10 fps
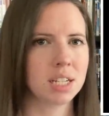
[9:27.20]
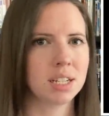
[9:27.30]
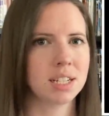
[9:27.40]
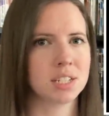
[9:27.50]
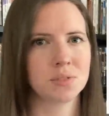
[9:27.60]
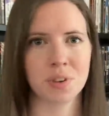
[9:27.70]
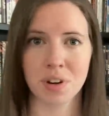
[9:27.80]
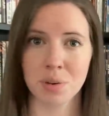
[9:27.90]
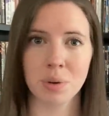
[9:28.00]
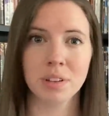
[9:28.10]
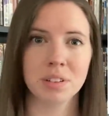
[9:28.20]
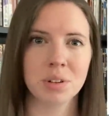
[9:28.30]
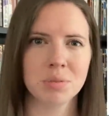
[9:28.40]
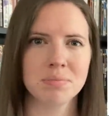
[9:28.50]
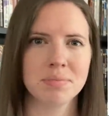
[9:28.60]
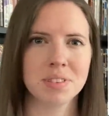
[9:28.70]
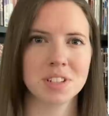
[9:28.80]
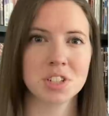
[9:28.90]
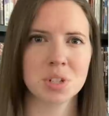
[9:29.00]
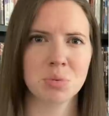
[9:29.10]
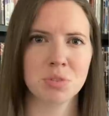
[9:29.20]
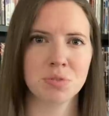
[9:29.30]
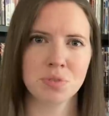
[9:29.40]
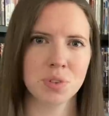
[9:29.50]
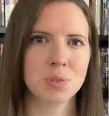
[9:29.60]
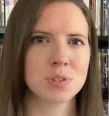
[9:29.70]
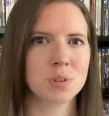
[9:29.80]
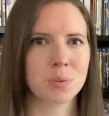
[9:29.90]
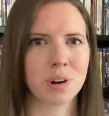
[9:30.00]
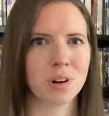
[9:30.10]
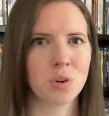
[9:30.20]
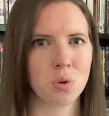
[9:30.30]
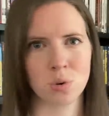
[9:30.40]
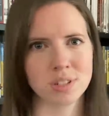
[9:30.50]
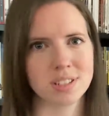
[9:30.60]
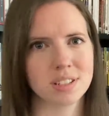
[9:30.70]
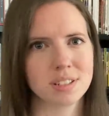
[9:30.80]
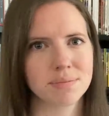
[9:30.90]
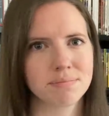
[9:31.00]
It is very well known that she refused to wear a corset.